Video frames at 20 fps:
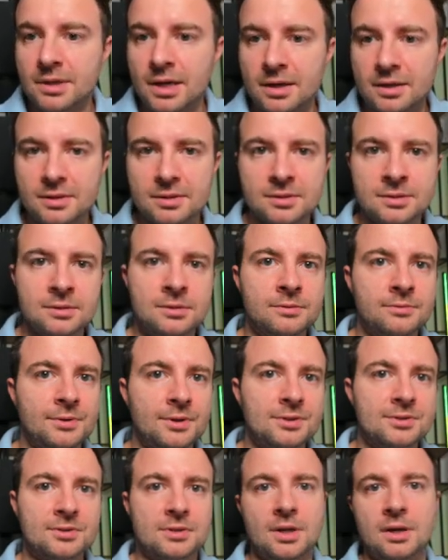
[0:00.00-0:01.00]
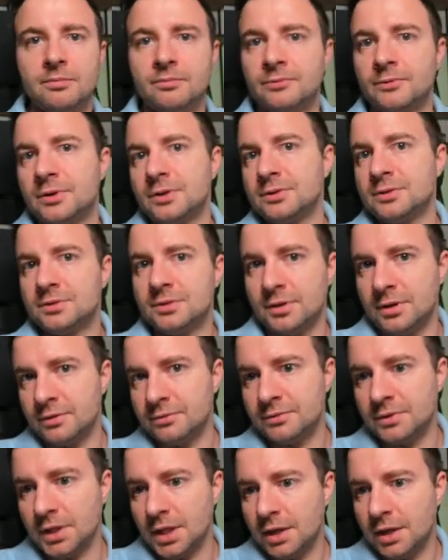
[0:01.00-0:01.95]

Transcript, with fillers: That is, first come, first served.